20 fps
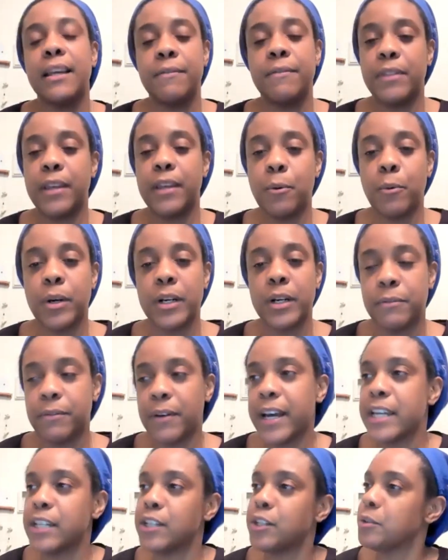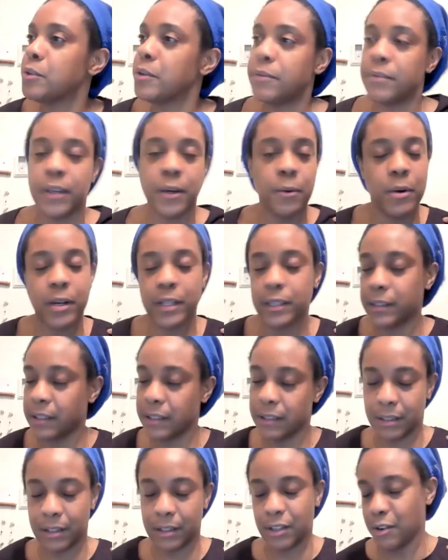if they want to find you, if they want
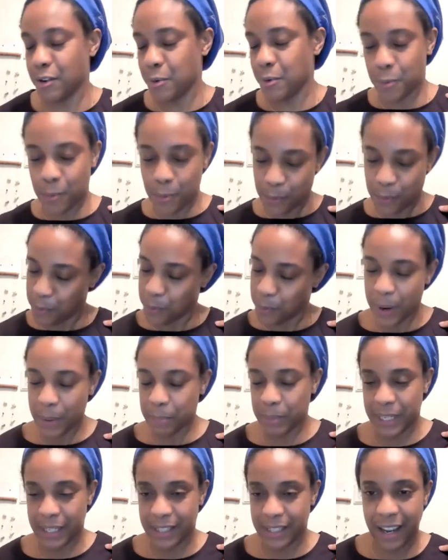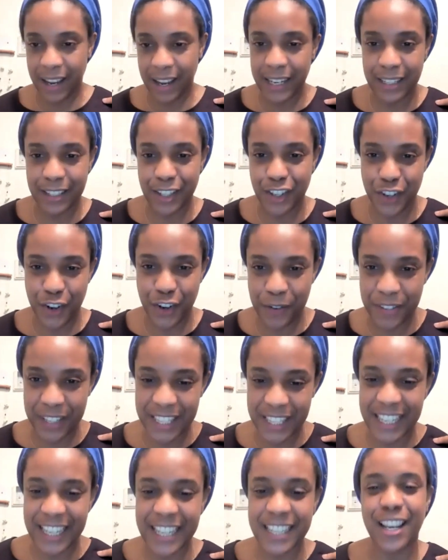your web design
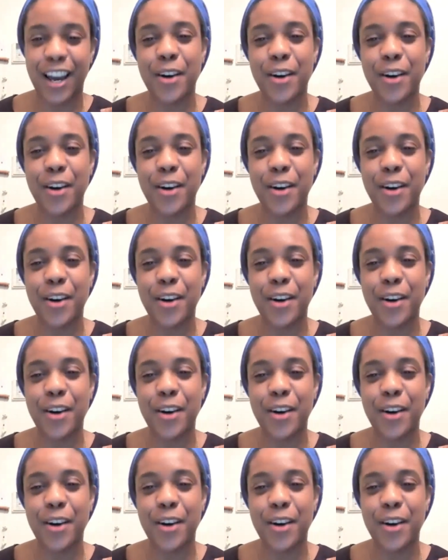services,